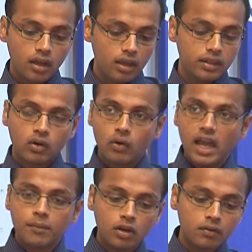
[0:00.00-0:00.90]
In the
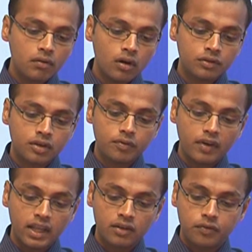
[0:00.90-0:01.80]
collapse of the Wall Street
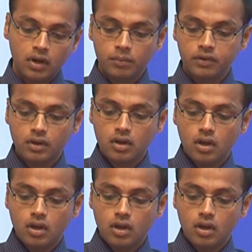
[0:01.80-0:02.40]
finance firms,